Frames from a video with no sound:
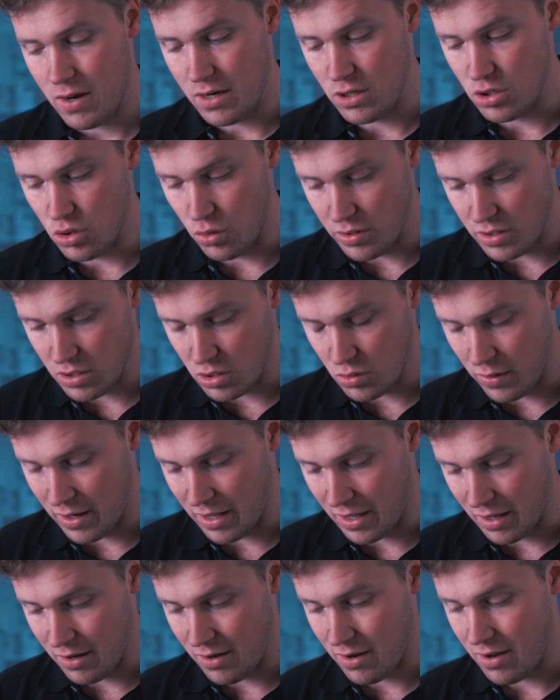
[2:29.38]
Enjoy your
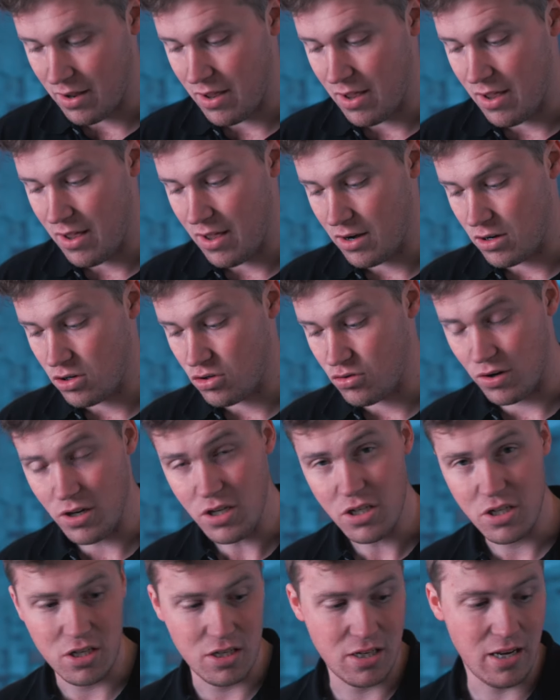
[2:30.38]
swing,
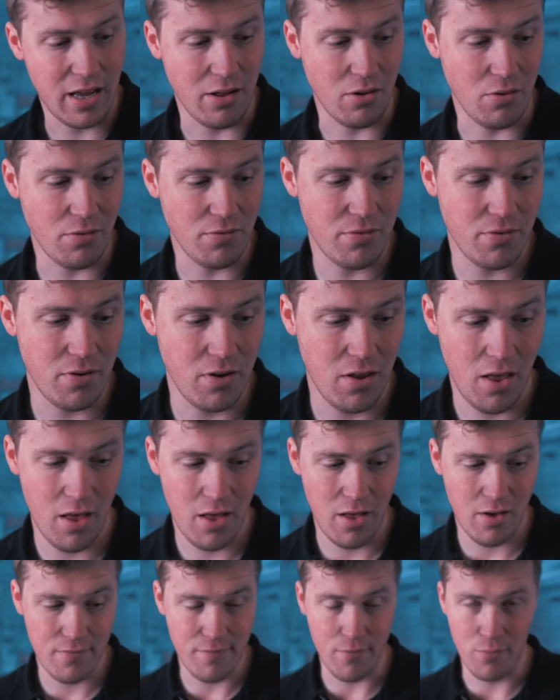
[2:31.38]
trust yourself,
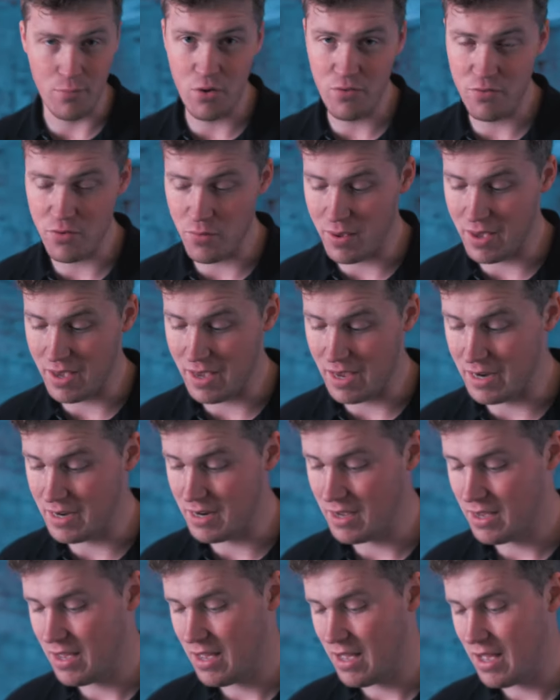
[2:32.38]
remove your bead,